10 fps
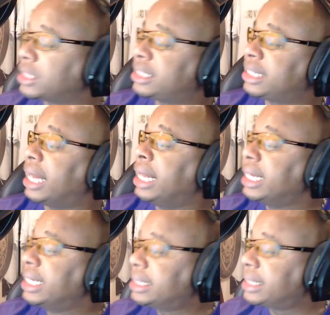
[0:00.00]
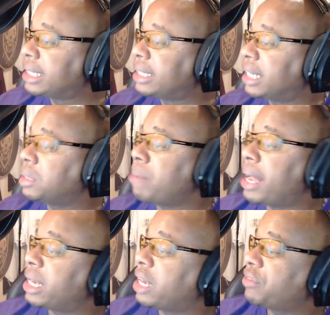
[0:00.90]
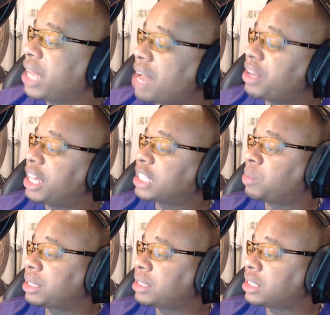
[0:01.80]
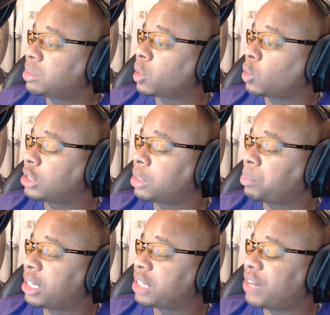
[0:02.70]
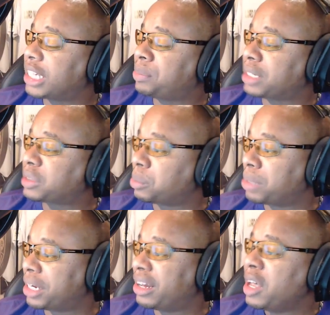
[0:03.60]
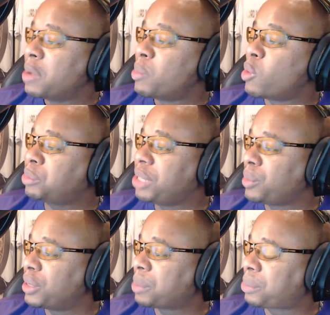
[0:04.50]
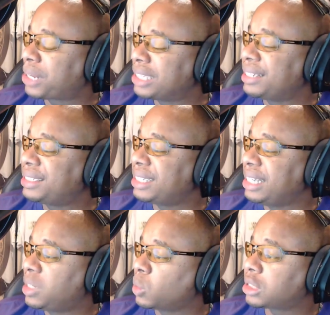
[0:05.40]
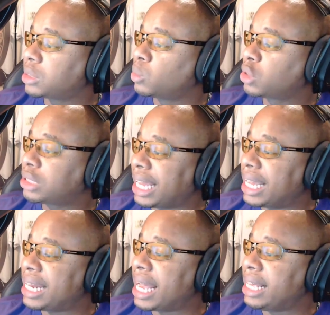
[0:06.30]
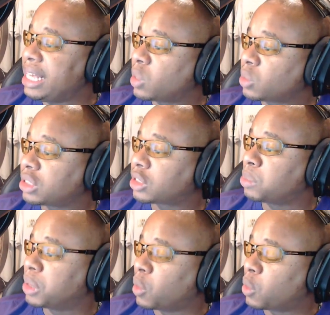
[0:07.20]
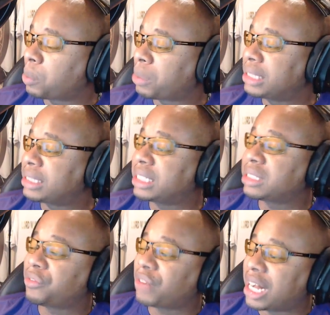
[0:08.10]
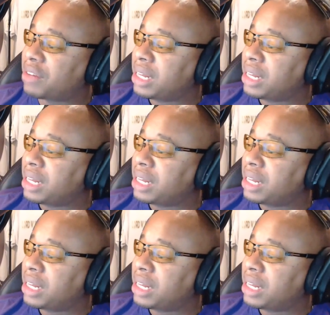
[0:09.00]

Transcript: the chat. He said, doesn't matter if they have an Xbox system close to the PS5 specs or better. Most people in the PlayStation ecosystem will stay in that ecosystem and go to PlayStation 5